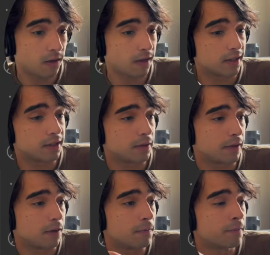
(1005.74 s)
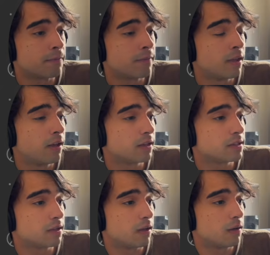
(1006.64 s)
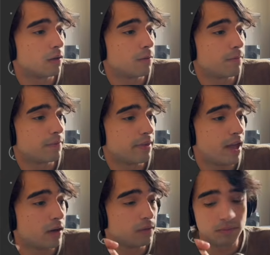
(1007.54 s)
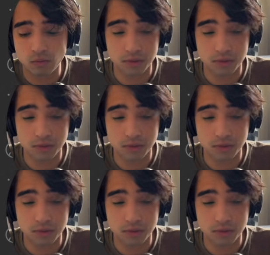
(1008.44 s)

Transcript: All right, there we go. So now